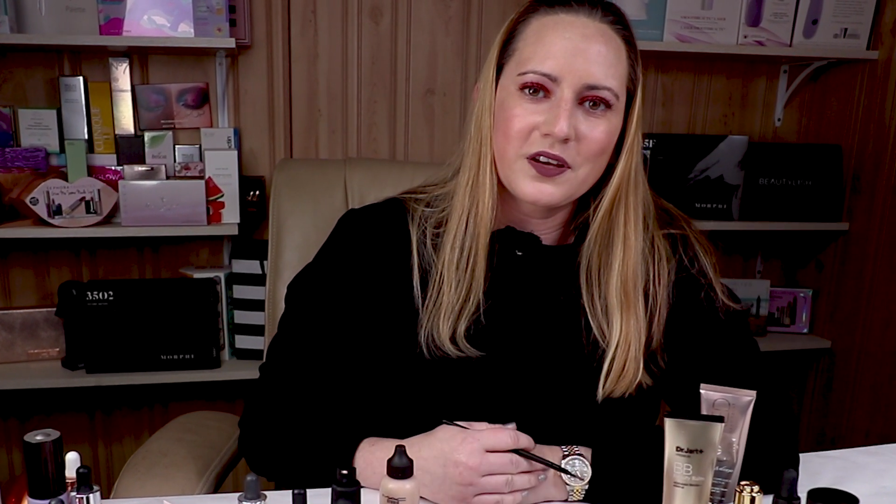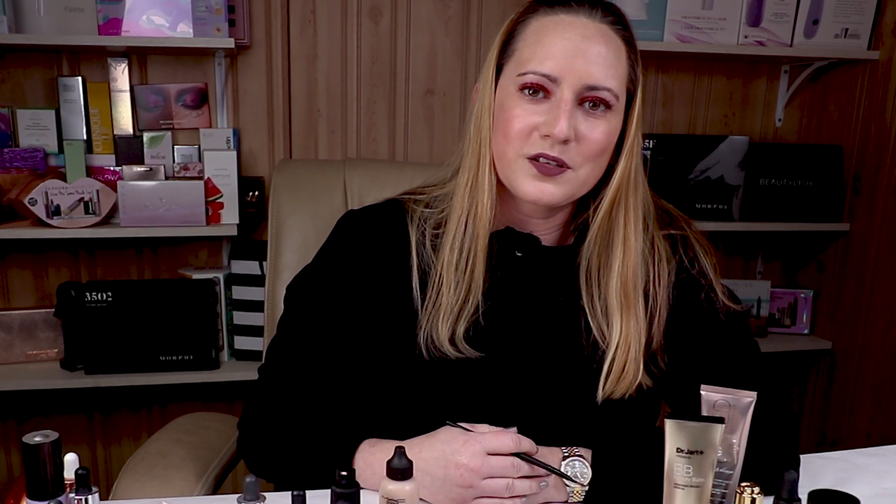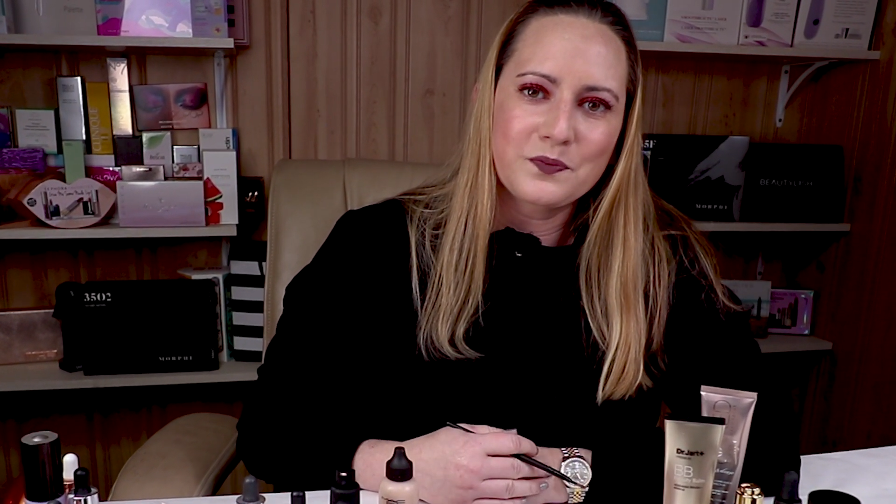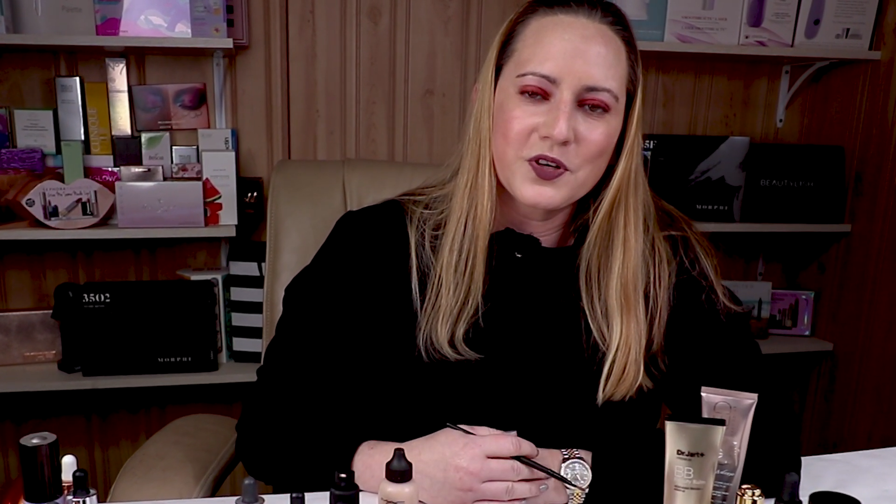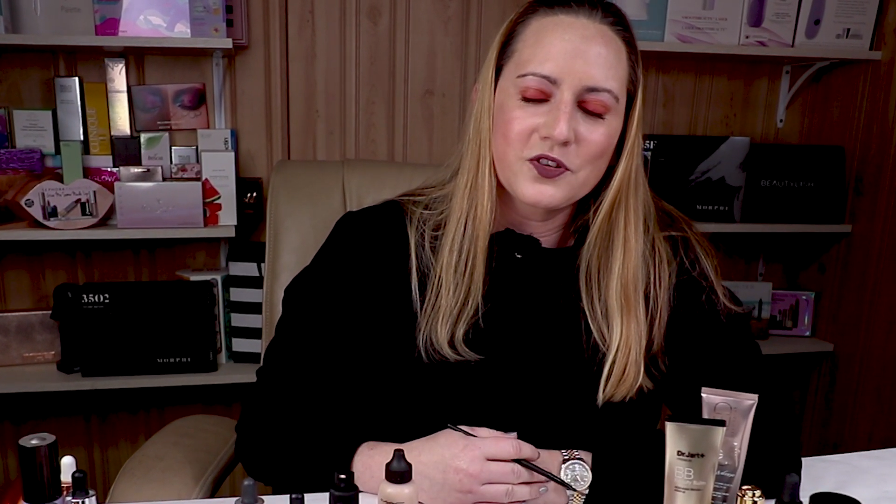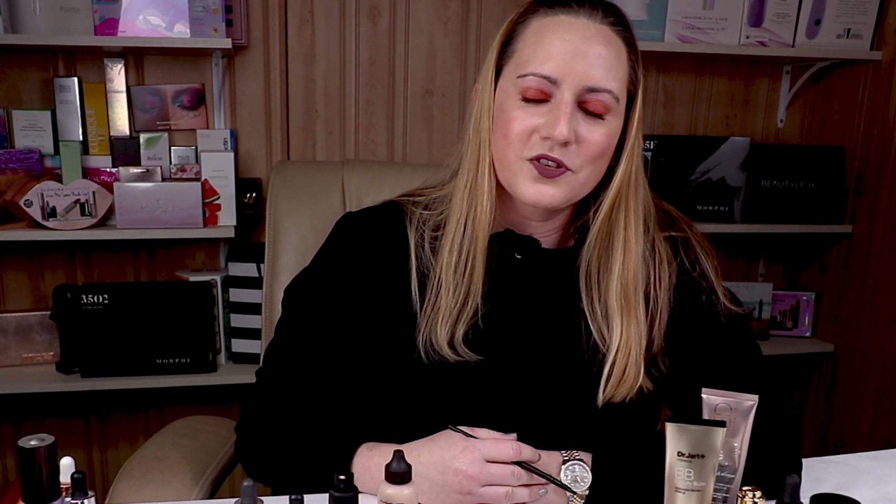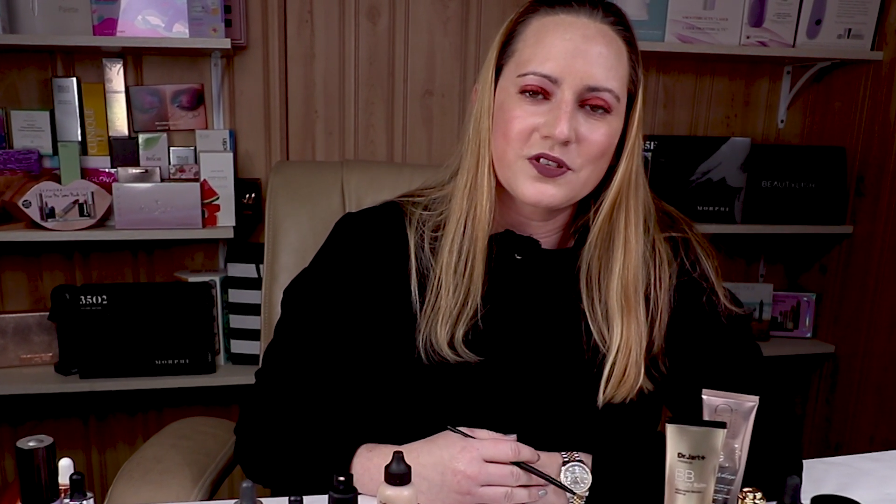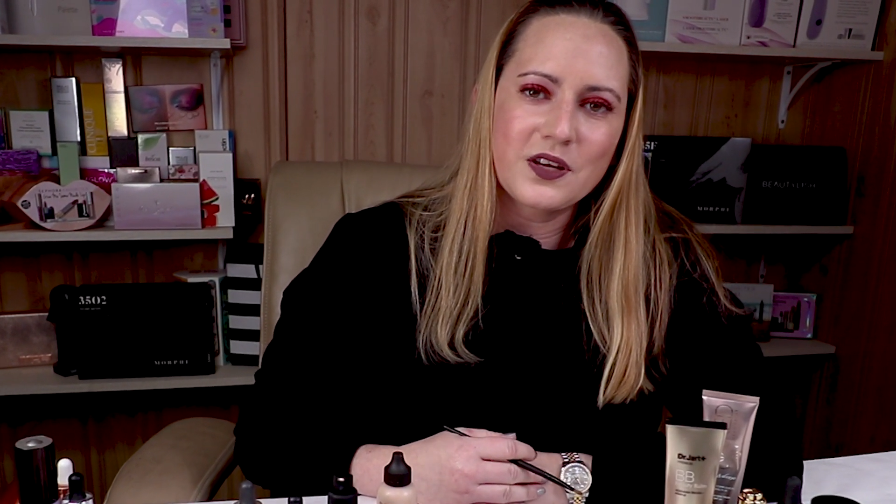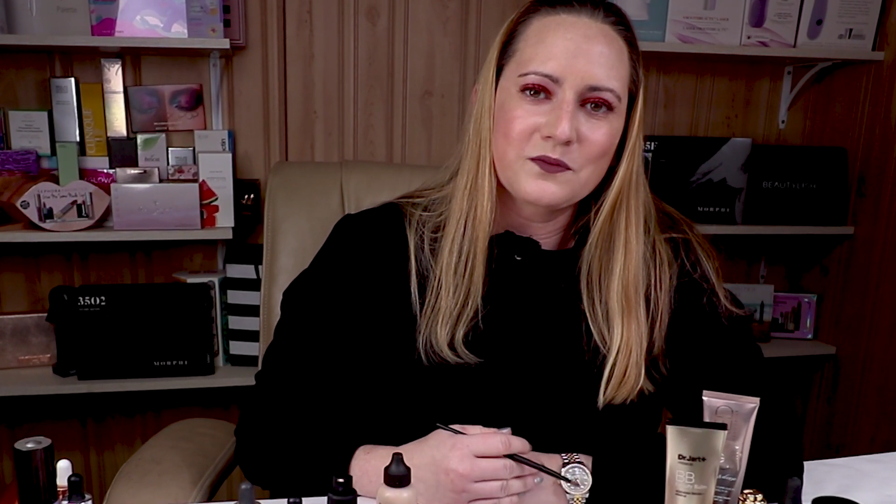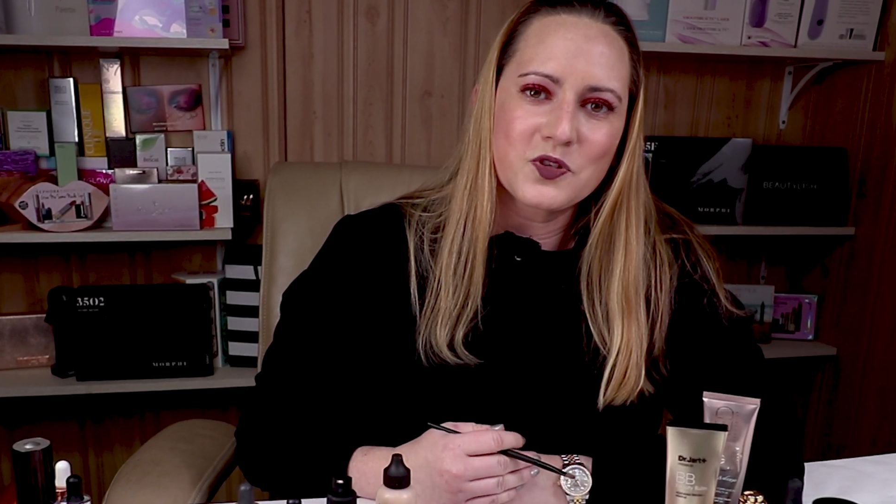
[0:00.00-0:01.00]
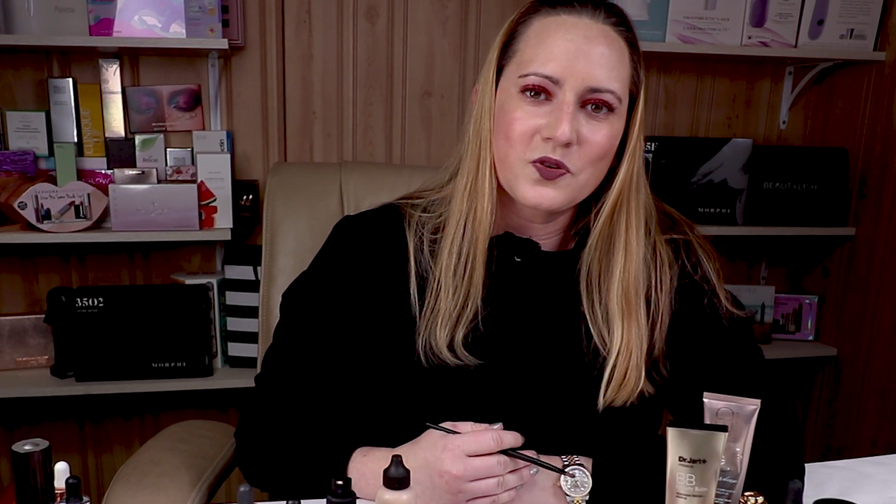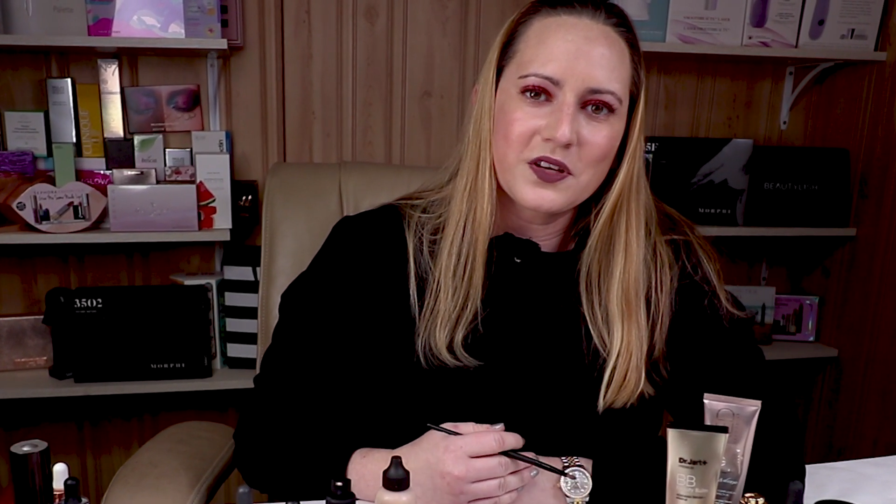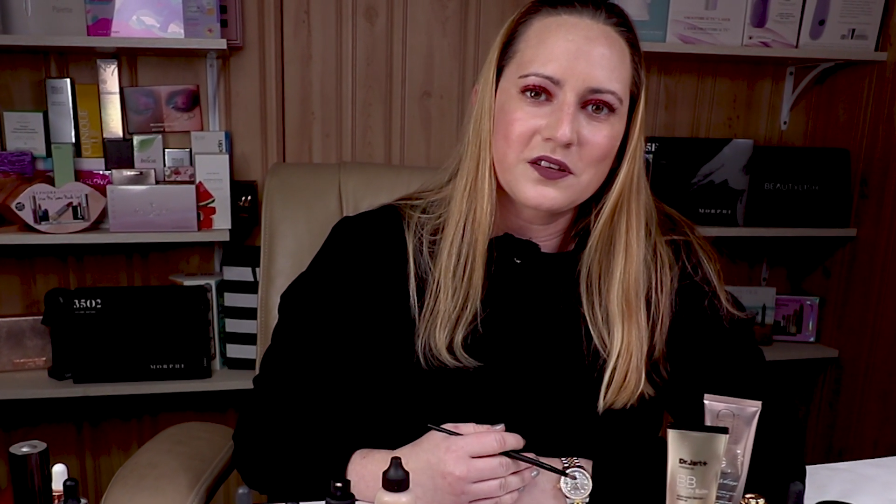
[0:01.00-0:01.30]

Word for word: like to purchase them so I